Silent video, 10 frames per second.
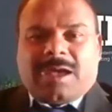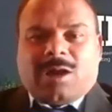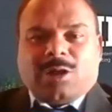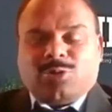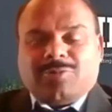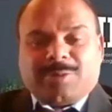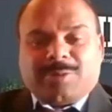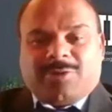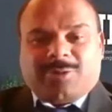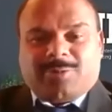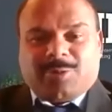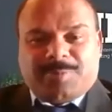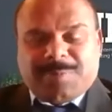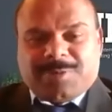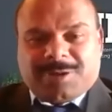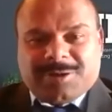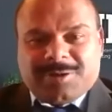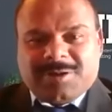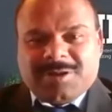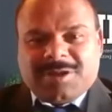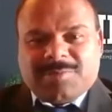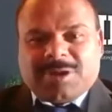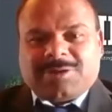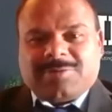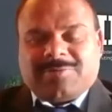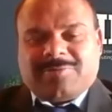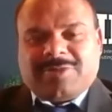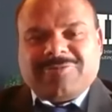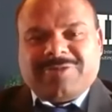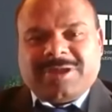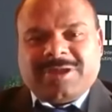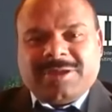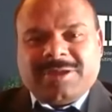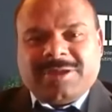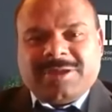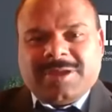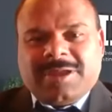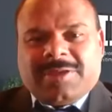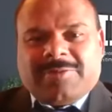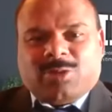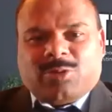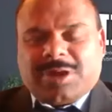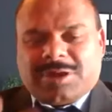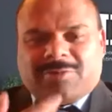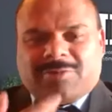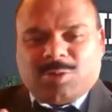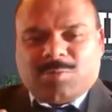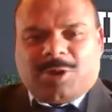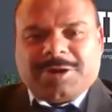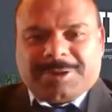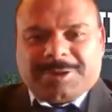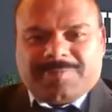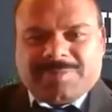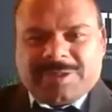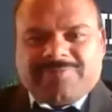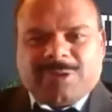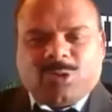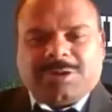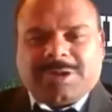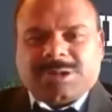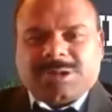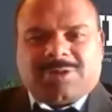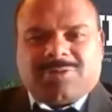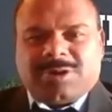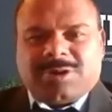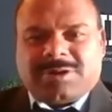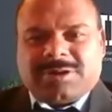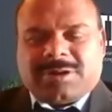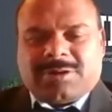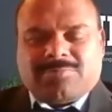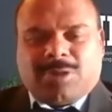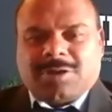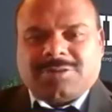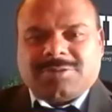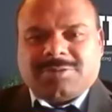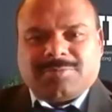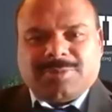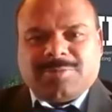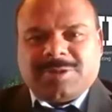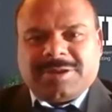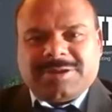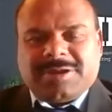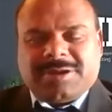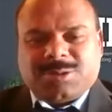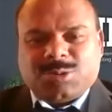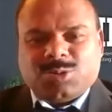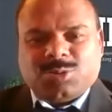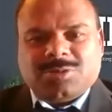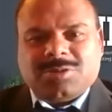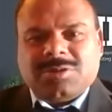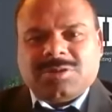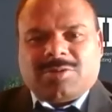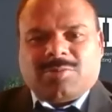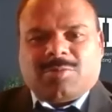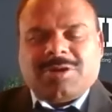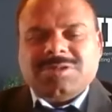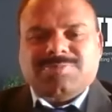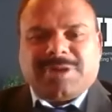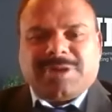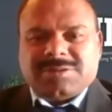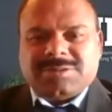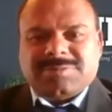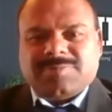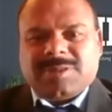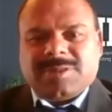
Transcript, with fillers: Although we are powerful people, but when we look at our own body, if we don't take shower or uh, bath, maybe in a day or two, our body smells.